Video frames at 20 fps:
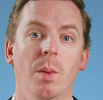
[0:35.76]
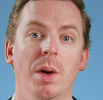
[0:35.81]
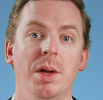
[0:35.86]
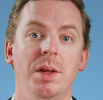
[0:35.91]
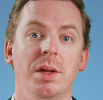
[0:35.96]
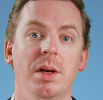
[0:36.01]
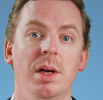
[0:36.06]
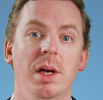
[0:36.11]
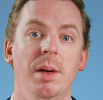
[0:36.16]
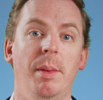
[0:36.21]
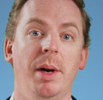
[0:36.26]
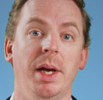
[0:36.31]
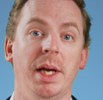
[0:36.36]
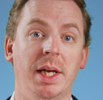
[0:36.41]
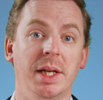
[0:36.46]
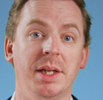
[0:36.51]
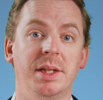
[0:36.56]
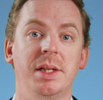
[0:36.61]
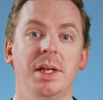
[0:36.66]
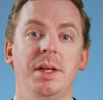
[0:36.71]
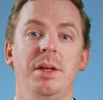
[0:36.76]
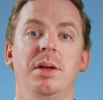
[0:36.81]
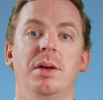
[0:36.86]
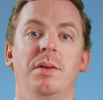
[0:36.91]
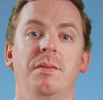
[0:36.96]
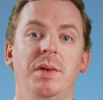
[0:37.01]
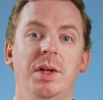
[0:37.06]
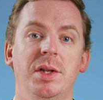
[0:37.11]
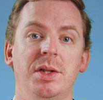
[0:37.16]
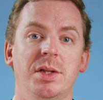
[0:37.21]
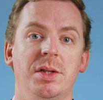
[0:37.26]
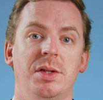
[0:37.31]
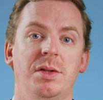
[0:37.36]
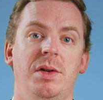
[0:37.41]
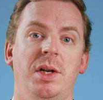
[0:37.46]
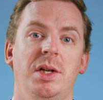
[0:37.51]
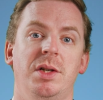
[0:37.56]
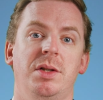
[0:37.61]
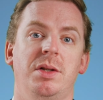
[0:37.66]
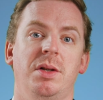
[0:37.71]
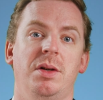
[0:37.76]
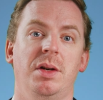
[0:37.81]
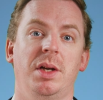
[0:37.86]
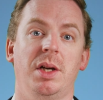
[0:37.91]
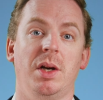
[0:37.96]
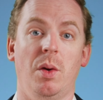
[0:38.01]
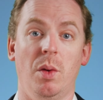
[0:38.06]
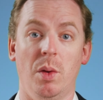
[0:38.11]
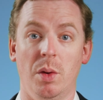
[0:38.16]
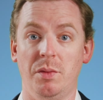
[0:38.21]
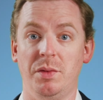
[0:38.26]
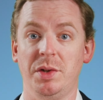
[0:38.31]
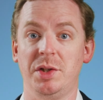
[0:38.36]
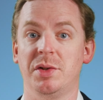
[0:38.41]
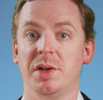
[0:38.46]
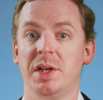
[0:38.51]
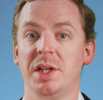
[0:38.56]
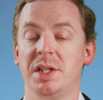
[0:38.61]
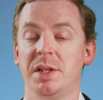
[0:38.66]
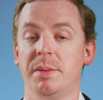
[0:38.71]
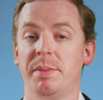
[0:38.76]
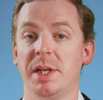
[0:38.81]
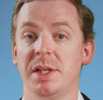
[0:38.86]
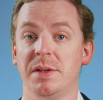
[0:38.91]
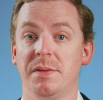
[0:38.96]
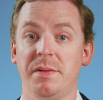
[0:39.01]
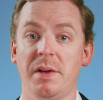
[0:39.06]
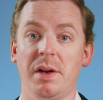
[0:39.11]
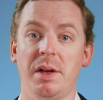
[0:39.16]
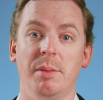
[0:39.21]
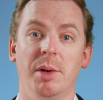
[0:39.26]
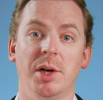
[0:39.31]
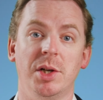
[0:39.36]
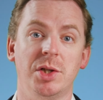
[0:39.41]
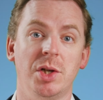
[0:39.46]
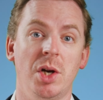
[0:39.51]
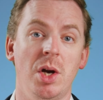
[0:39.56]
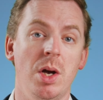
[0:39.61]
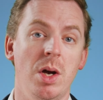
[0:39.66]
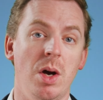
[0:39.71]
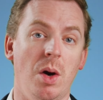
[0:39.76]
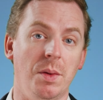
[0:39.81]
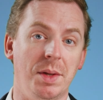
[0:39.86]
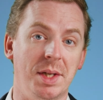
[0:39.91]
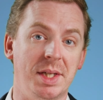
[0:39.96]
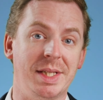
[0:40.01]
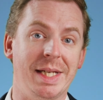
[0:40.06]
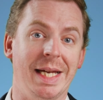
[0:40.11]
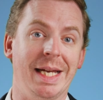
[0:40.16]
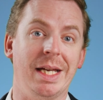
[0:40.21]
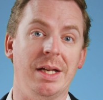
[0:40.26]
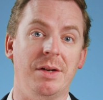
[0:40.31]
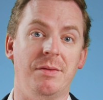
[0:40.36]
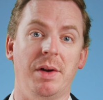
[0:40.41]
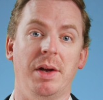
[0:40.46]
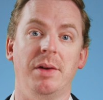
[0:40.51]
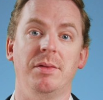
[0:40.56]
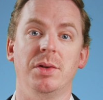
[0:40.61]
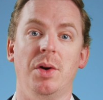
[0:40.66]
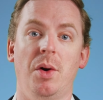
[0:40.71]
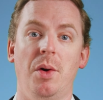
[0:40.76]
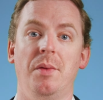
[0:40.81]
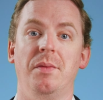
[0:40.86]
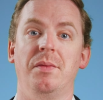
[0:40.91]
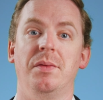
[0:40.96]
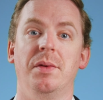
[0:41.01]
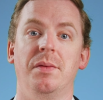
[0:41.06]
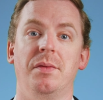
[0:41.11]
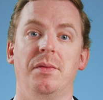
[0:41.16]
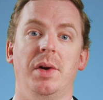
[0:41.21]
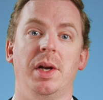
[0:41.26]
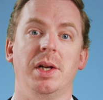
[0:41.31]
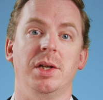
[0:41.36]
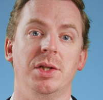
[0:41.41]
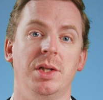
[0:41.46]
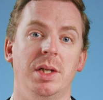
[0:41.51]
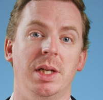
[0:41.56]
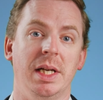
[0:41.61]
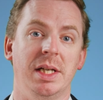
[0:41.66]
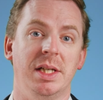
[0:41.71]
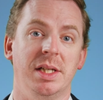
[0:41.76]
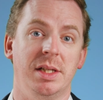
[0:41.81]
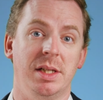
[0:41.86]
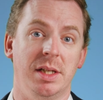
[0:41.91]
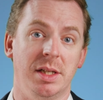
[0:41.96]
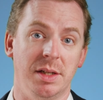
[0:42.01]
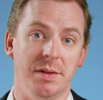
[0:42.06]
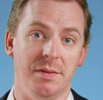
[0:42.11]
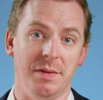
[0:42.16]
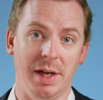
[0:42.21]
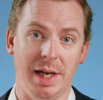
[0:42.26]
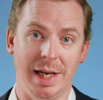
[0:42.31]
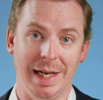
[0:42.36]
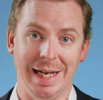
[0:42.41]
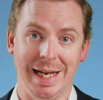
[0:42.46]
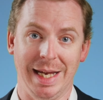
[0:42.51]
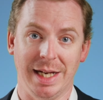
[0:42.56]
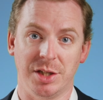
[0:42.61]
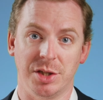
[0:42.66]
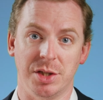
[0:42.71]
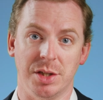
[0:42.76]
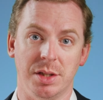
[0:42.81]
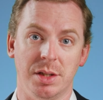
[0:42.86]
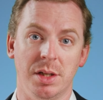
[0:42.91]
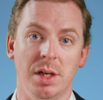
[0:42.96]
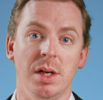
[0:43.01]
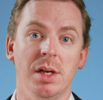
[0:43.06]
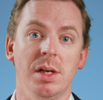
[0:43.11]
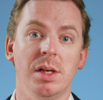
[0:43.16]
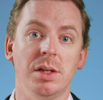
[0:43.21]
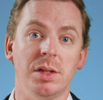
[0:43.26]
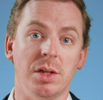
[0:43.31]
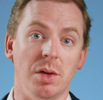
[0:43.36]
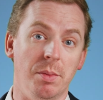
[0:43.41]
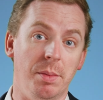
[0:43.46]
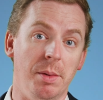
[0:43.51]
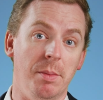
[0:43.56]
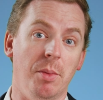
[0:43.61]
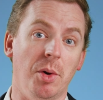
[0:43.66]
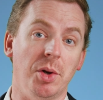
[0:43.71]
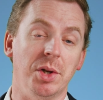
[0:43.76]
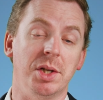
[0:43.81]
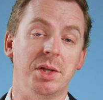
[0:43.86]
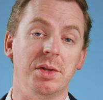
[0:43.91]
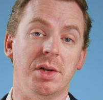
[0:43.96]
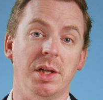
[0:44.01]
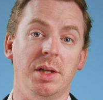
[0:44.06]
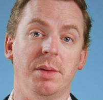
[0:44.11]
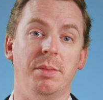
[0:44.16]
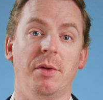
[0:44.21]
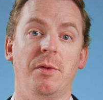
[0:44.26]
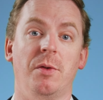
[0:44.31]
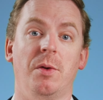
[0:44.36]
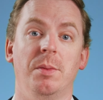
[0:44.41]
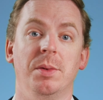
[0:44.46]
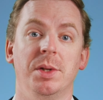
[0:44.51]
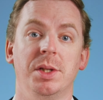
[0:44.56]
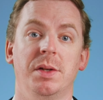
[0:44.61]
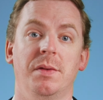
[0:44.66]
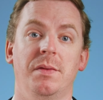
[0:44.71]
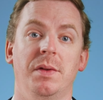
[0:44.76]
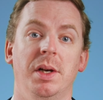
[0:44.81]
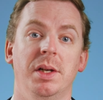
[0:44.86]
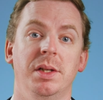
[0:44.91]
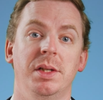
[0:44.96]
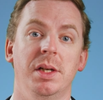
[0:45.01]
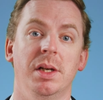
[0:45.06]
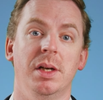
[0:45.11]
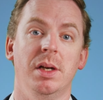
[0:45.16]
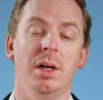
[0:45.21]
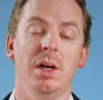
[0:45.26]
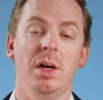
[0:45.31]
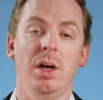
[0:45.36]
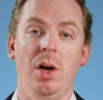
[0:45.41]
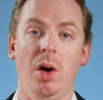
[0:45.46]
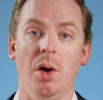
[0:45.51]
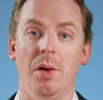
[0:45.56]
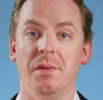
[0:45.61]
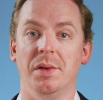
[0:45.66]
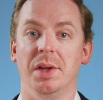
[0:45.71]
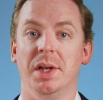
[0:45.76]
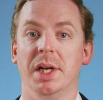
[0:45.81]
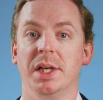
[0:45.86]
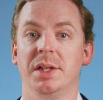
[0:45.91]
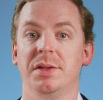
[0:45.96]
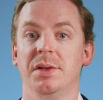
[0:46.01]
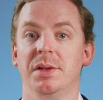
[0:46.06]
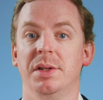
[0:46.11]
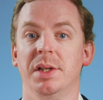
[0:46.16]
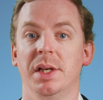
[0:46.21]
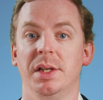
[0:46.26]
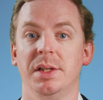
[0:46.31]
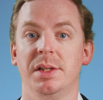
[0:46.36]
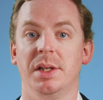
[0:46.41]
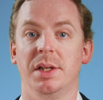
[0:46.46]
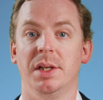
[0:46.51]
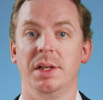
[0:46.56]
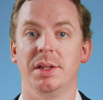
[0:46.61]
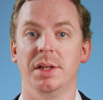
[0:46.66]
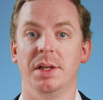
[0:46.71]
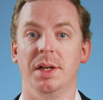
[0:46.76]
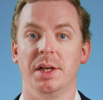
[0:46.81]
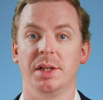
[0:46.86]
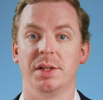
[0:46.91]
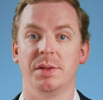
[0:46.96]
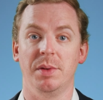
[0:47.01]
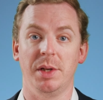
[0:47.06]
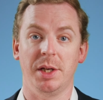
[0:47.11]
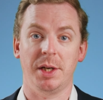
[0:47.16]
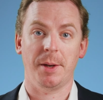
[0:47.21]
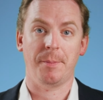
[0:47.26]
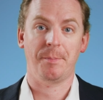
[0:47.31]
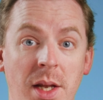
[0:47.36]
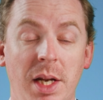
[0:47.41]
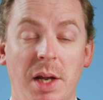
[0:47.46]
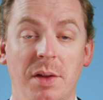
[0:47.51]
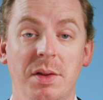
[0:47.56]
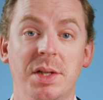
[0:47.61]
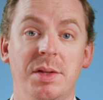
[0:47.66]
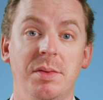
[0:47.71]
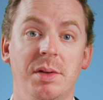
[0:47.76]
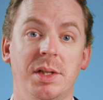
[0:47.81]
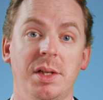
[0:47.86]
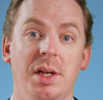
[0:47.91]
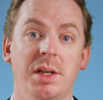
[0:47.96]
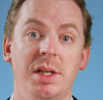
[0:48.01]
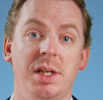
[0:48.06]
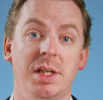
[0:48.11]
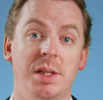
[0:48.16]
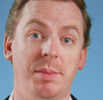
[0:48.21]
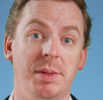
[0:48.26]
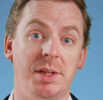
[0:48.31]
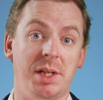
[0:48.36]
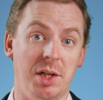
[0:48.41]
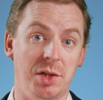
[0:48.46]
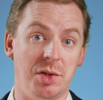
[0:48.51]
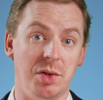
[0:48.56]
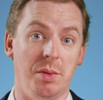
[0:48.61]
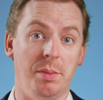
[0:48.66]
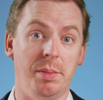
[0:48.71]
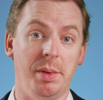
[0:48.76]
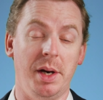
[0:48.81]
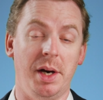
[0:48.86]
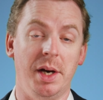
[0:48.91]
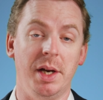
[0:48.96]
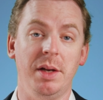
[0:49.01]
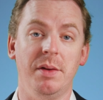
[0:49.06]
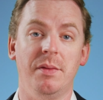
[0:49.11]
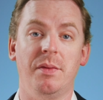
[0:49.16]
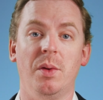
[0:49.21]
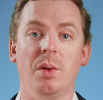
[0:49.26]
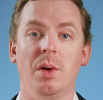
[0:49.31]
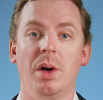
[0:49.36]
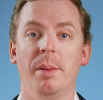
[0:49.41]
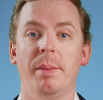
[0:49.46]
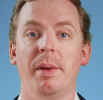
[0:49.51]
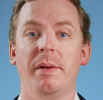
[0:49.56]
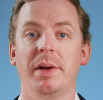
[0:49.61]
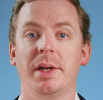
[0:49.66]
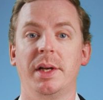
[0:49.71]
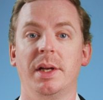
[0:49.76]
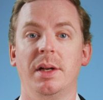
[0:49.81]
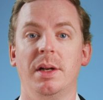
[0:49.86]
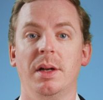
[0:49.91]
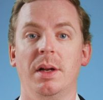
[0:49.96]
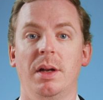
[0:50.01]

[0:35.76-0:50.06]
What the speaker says: whether it might continue and reach the stretch target or retrace depends very much on the second round of the French legislative election. So we'll be monitoring the performance of the idea over the next few days and into next week. Now, this week's idea is a potential buy for American